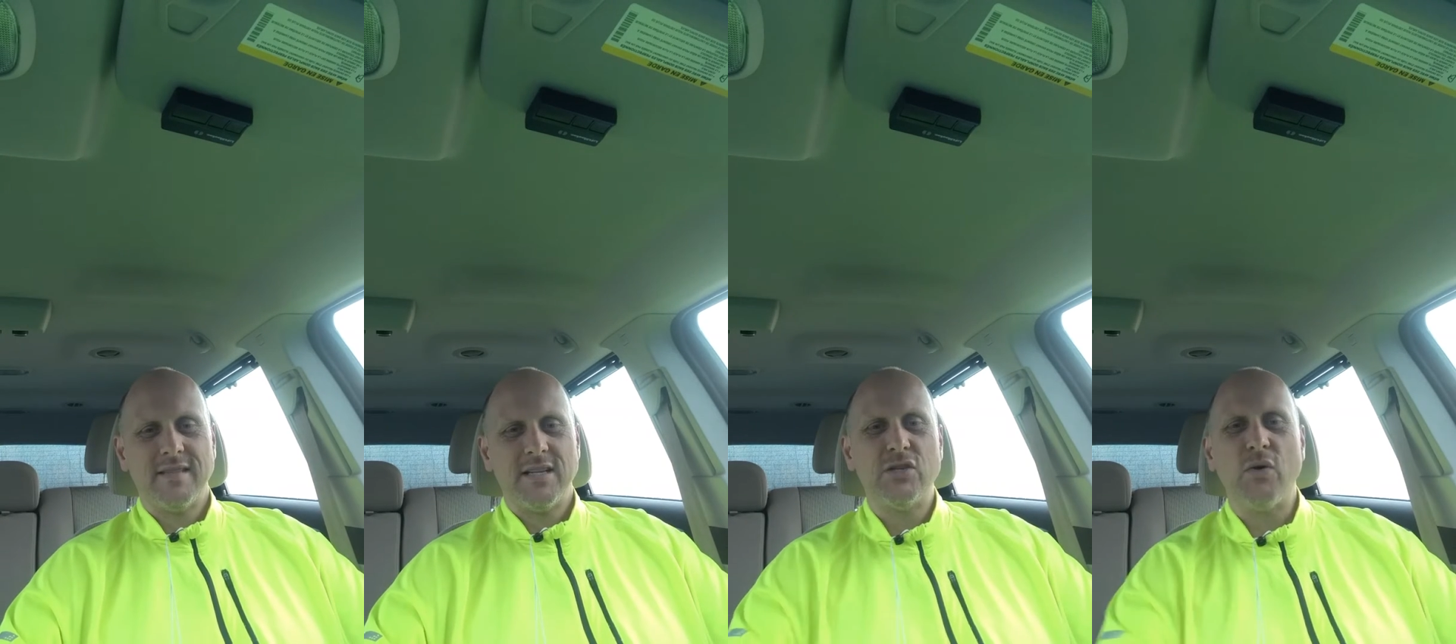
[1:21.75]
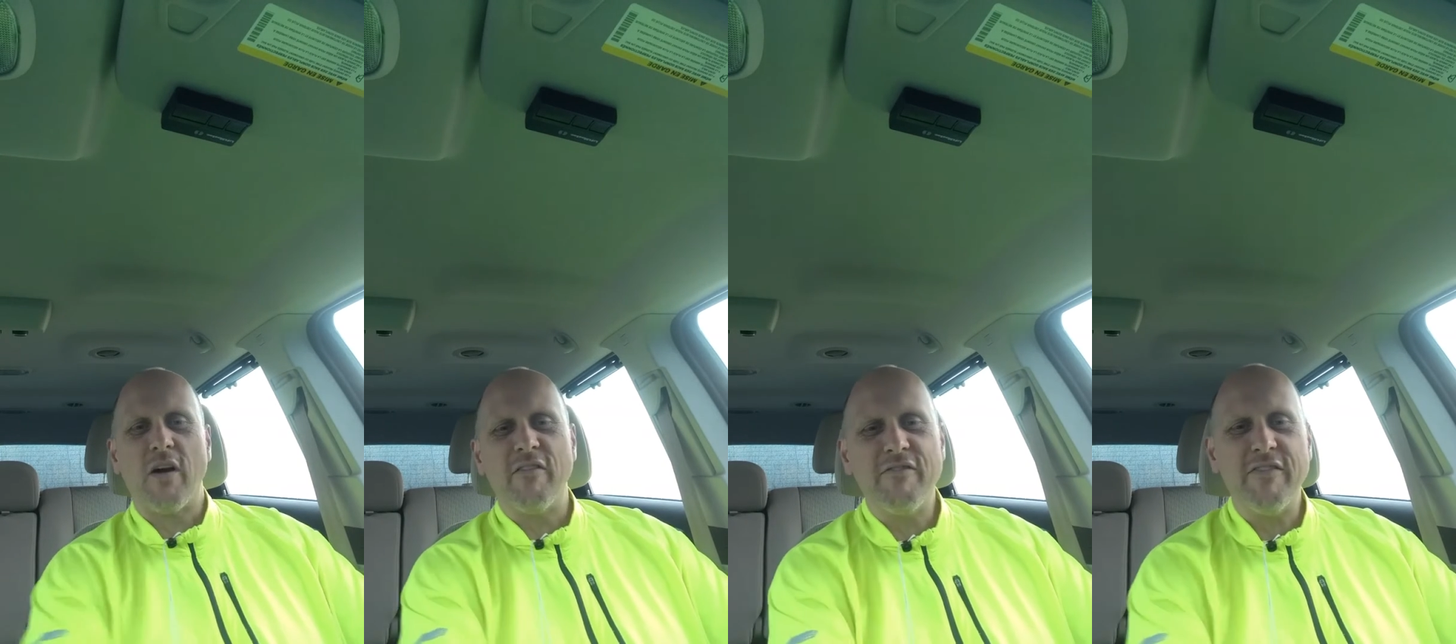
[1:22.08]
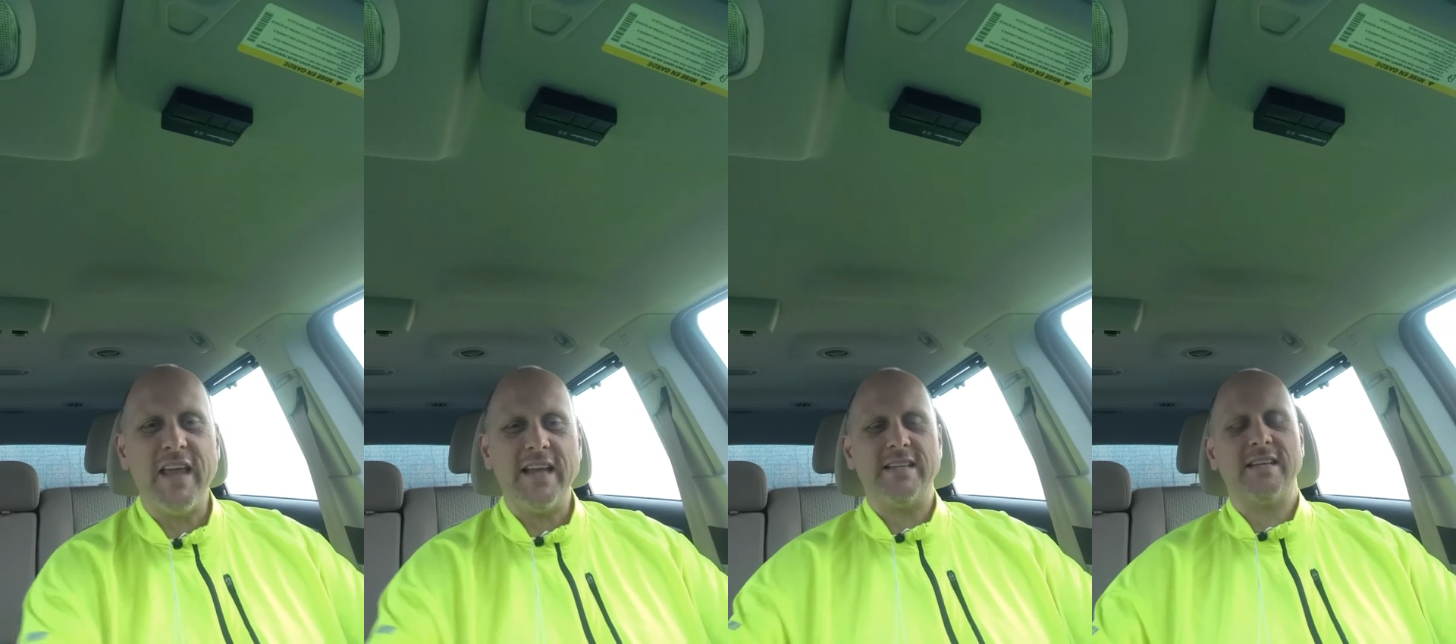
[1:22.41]
to our
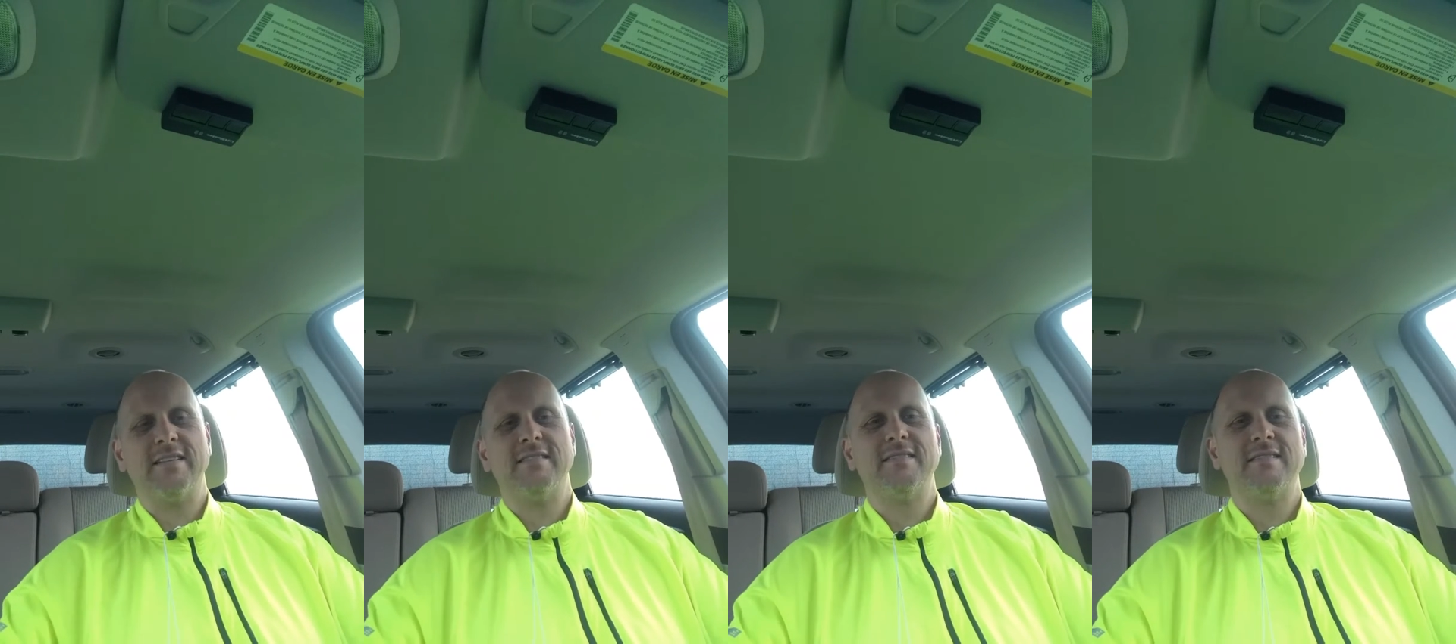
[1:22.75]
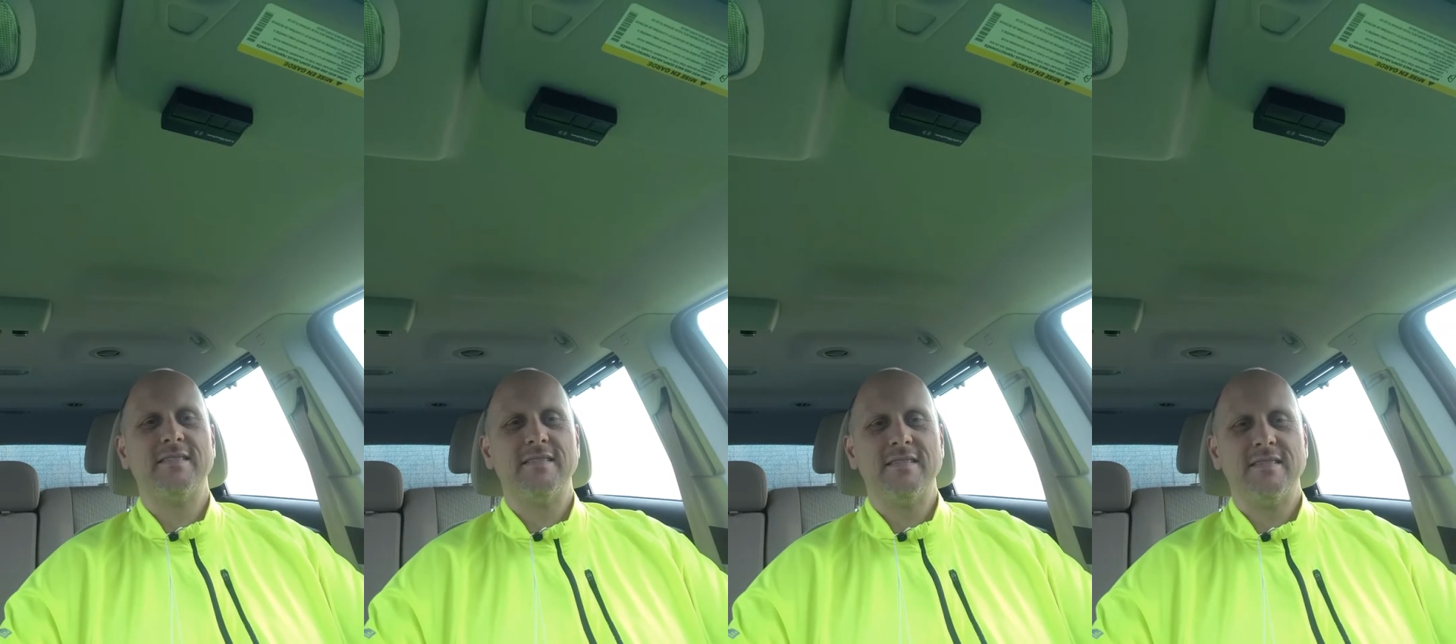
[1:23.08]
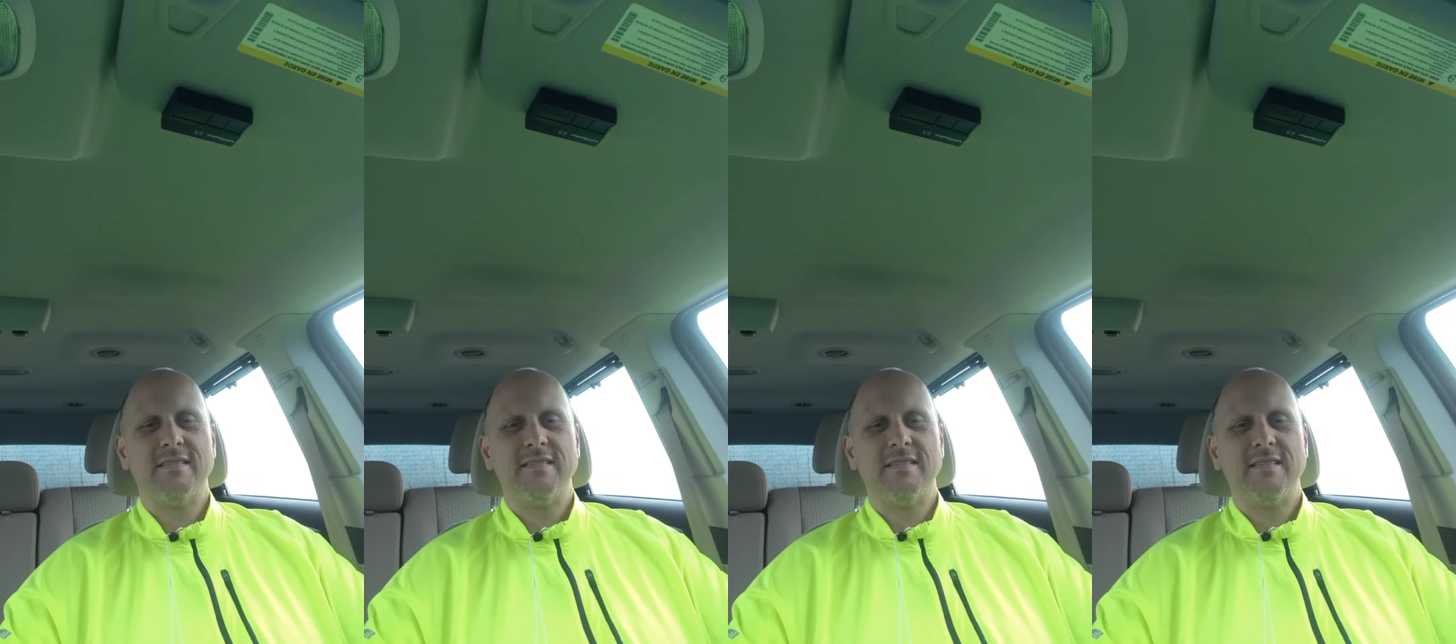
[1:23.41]
feet,
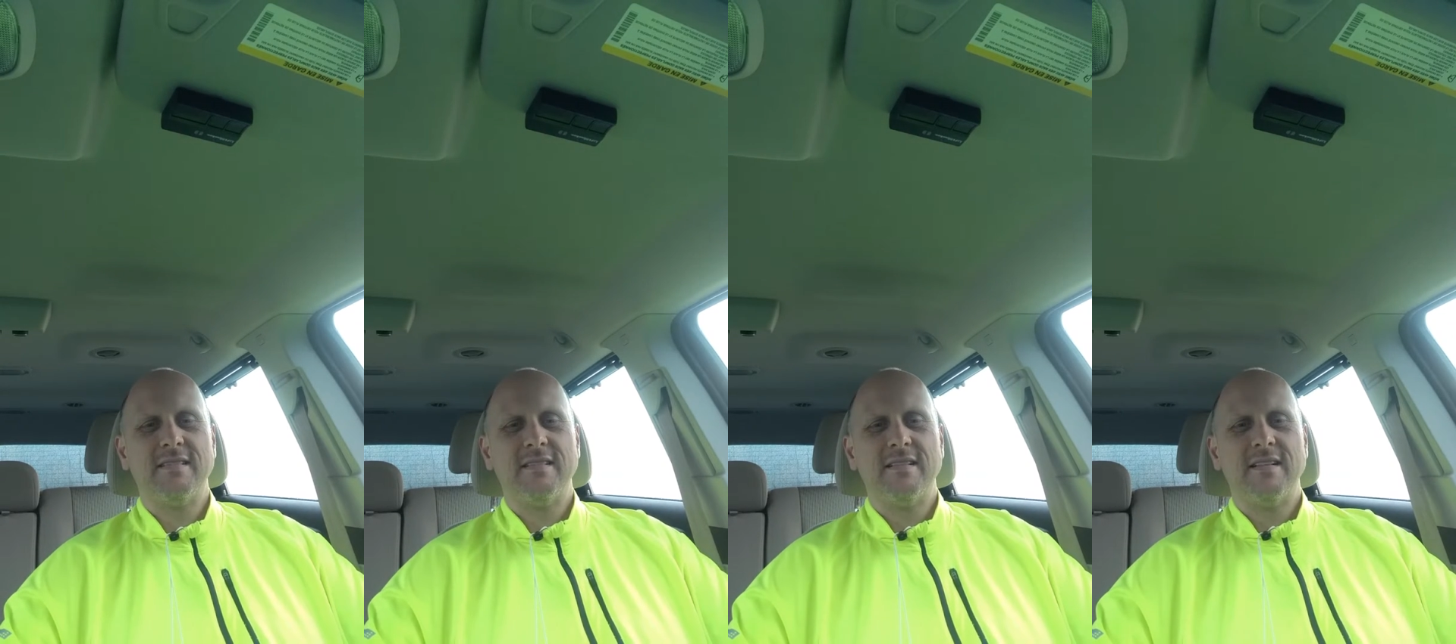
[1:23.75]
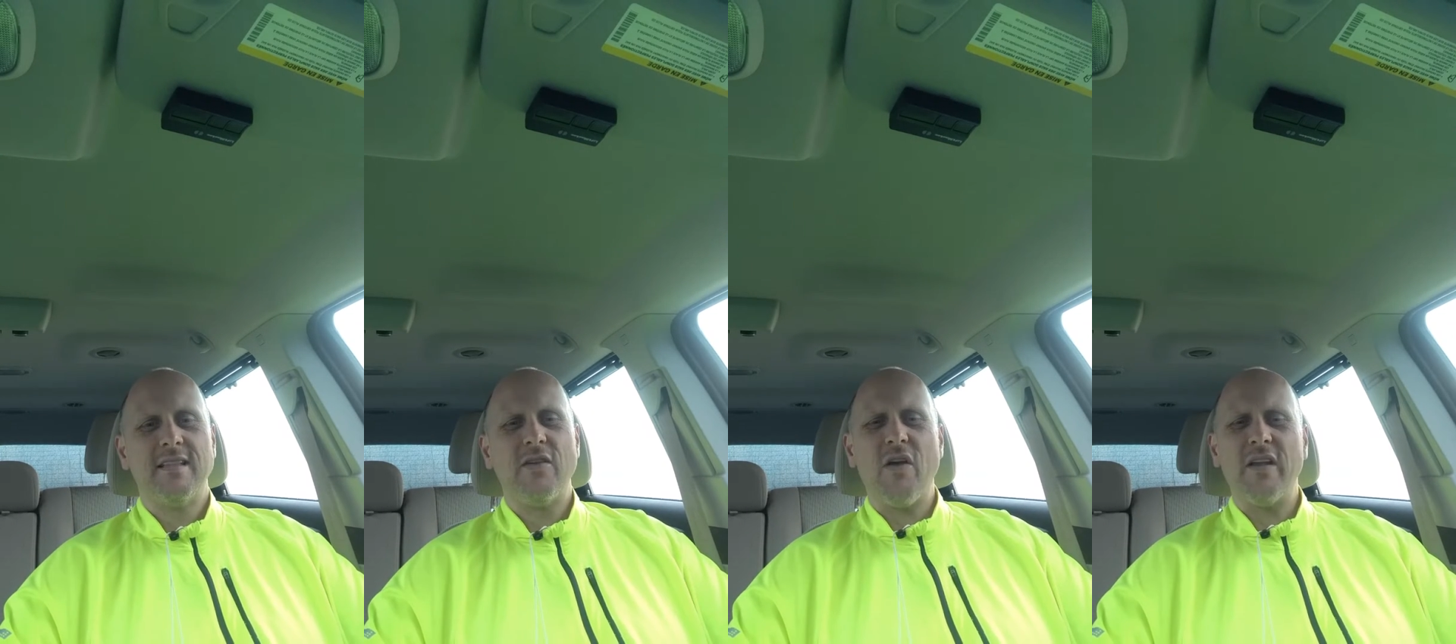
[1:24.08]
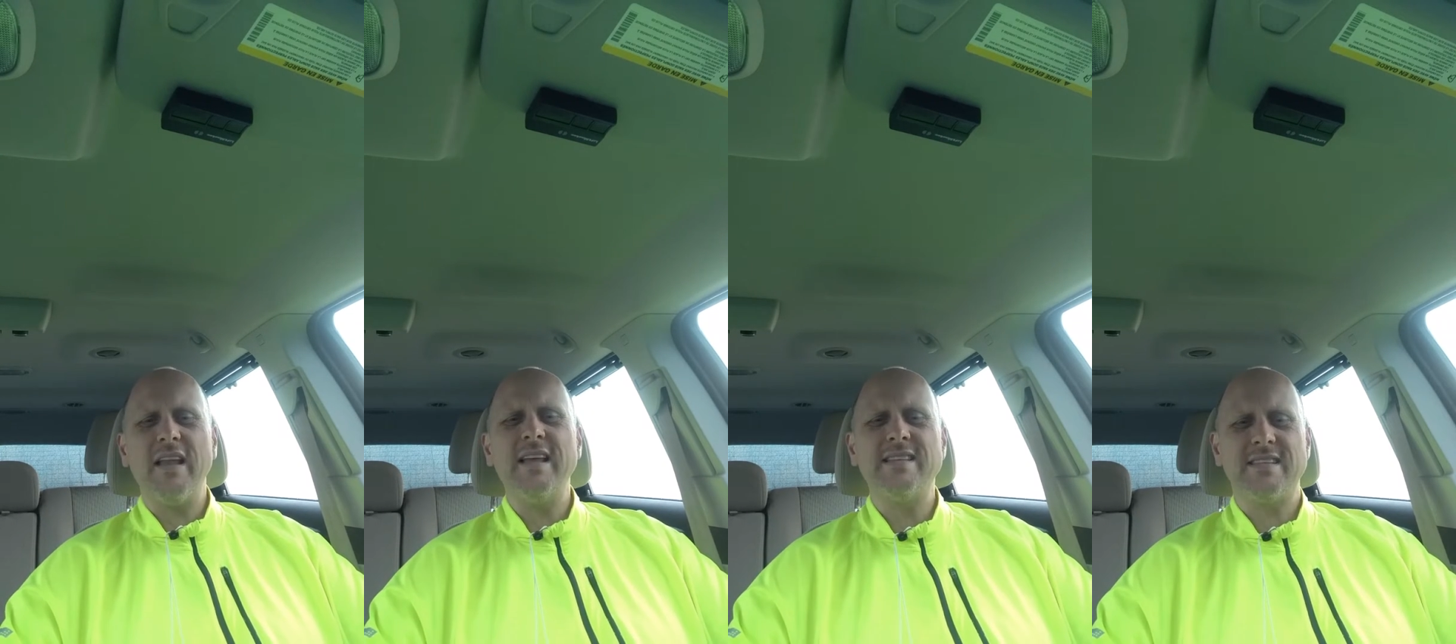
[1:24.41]
they're
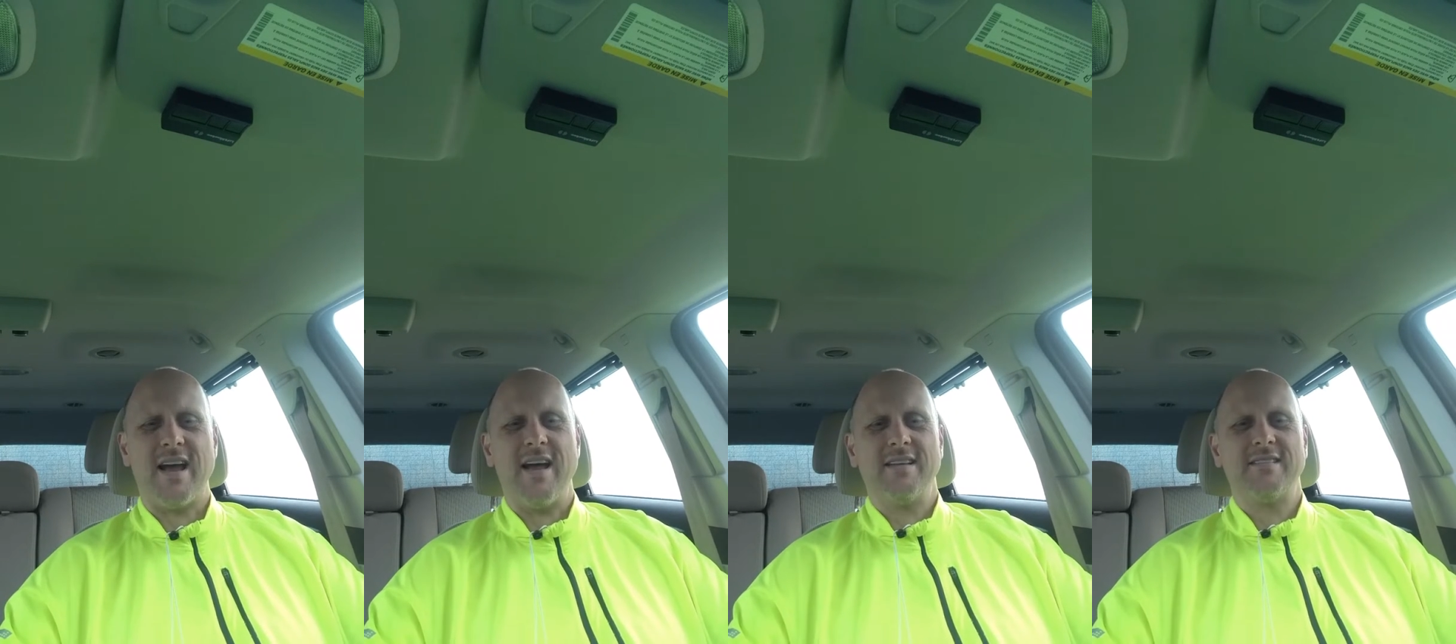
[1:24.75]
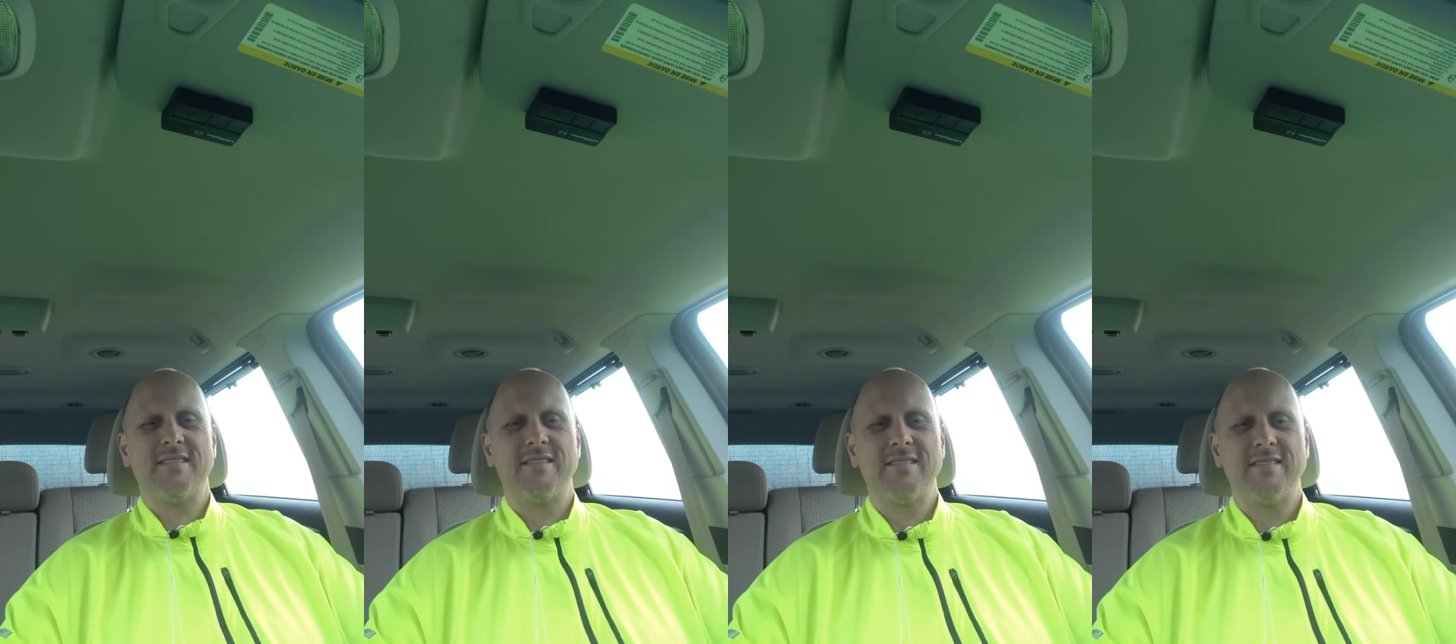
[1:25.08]
on lease to us.